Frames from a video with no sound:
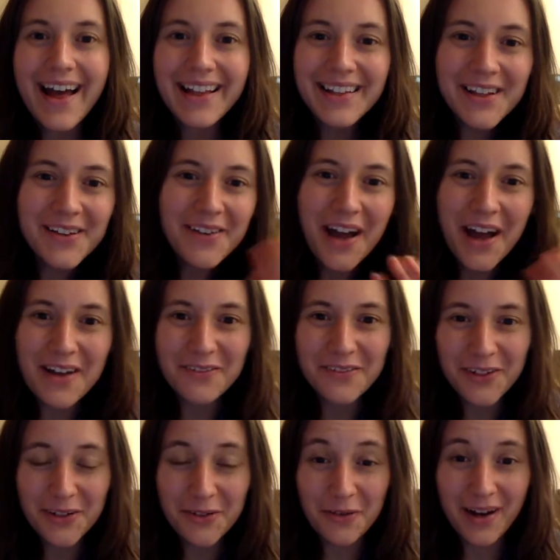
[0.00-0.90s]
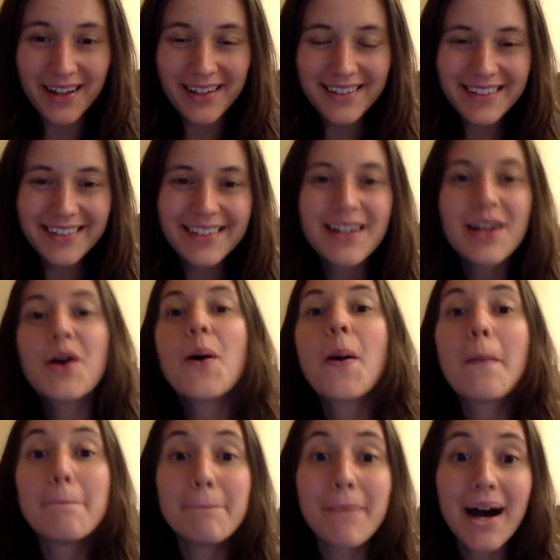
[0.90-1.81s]
Hello everyone,
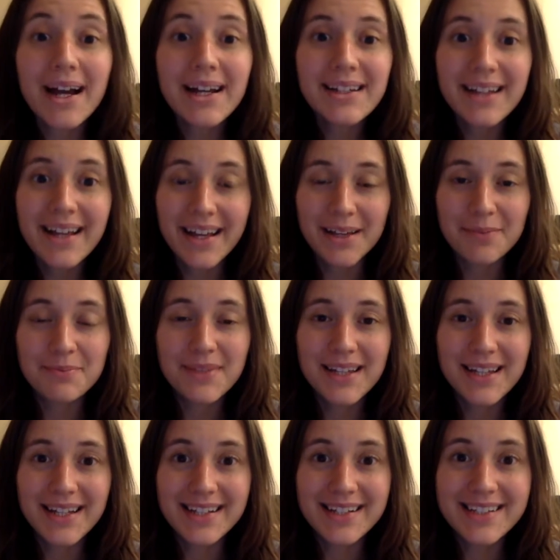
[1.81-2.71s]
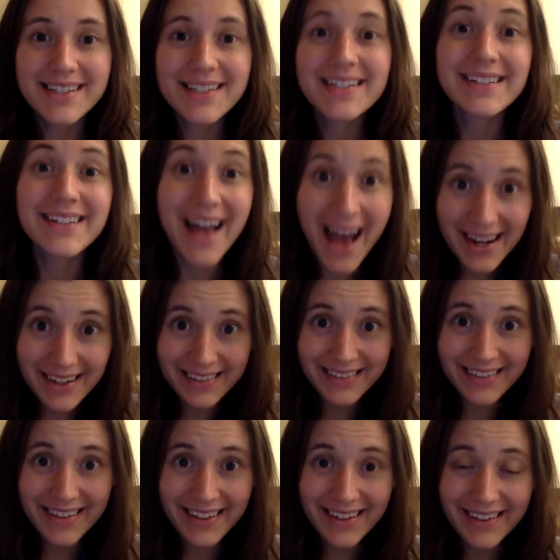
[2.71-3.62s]
my name is
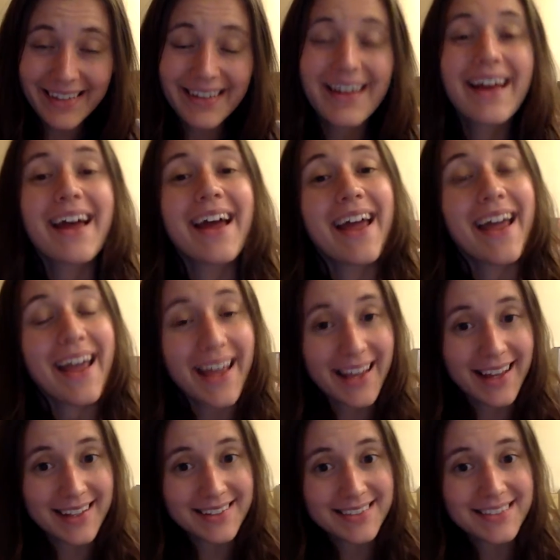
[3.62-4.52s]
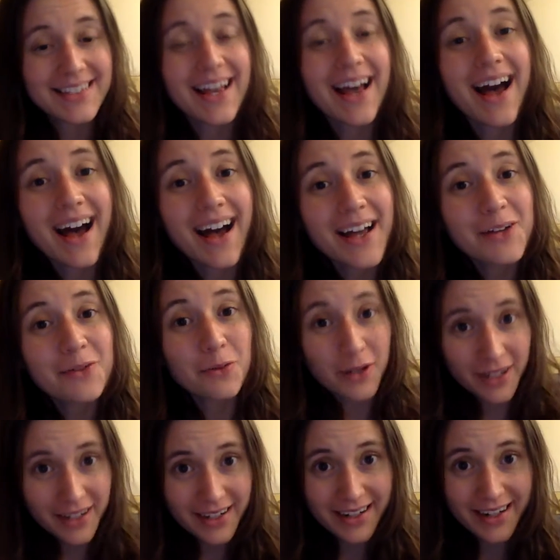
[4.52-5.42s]
Natalie and I
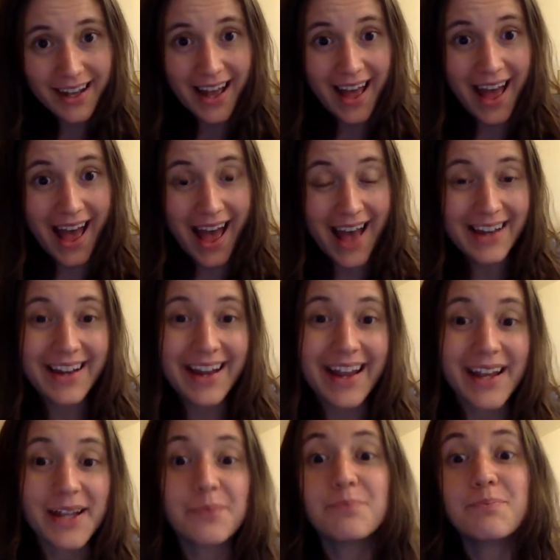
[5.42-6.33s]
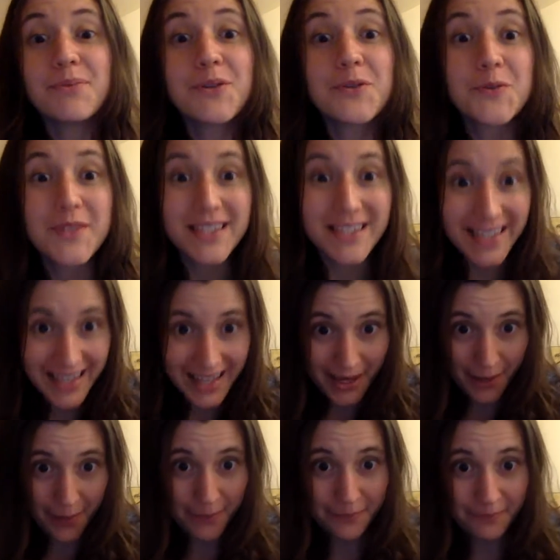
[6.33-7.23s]
work at a
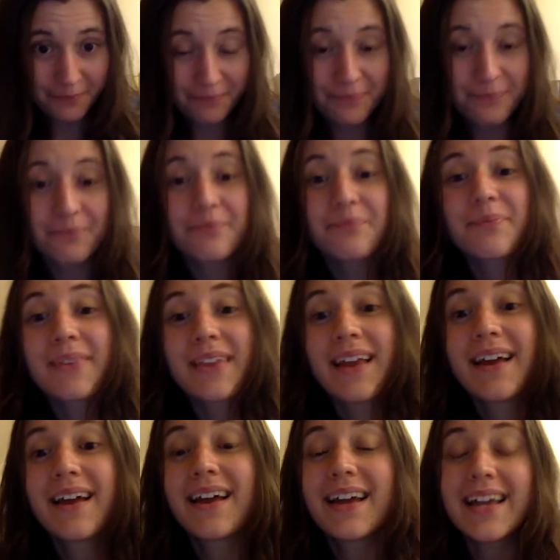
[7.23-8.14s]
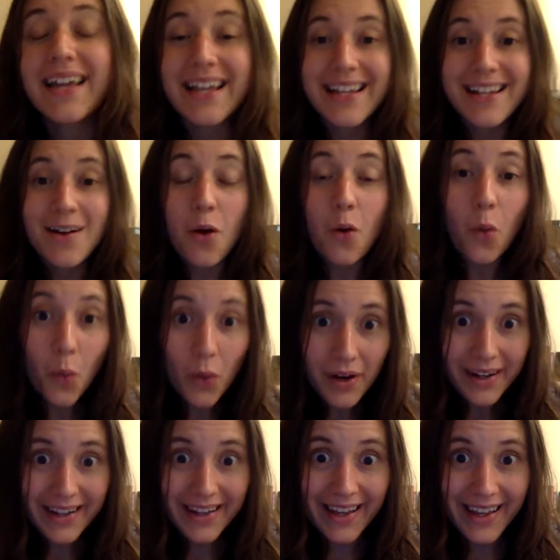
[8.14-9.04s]
museum in
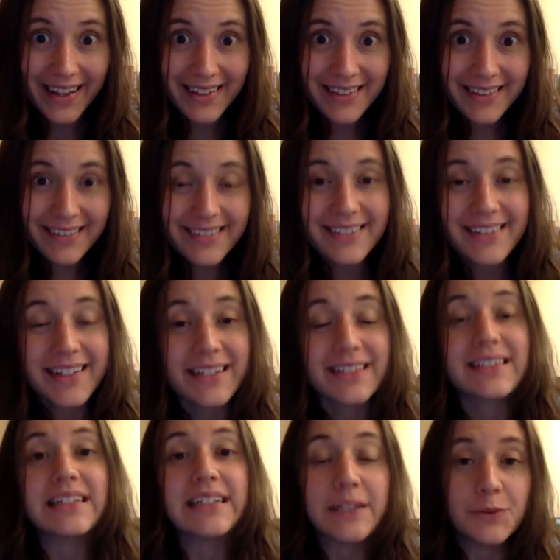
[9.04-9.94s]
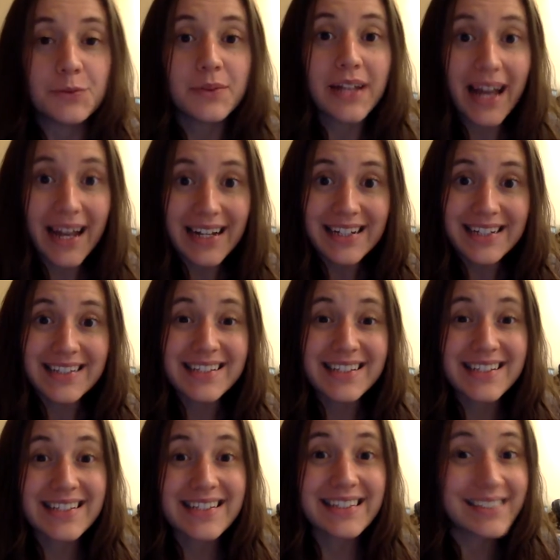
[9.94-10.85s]
Oregon in the United
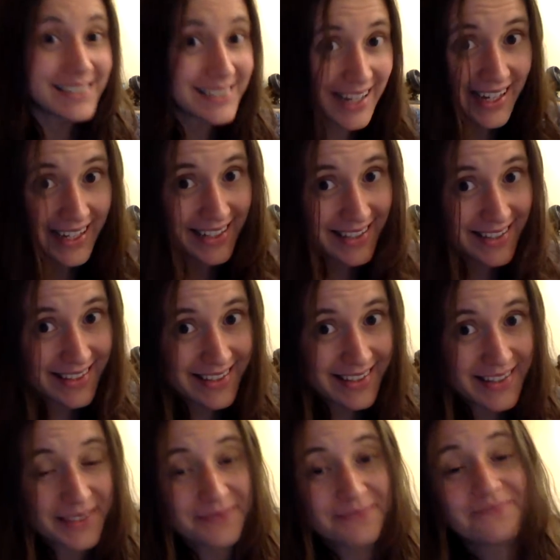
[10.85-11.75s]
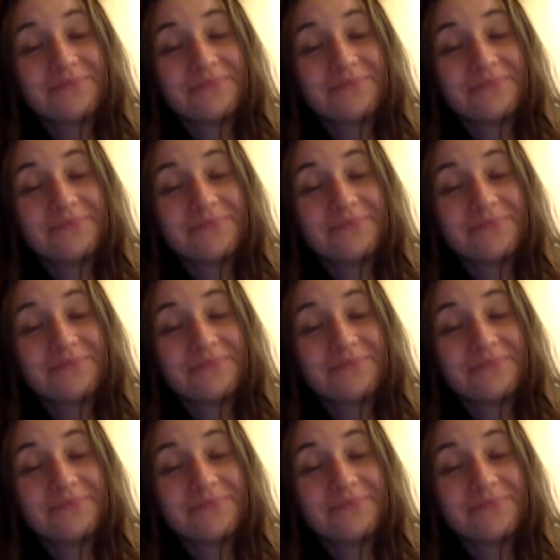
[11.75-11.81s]
States.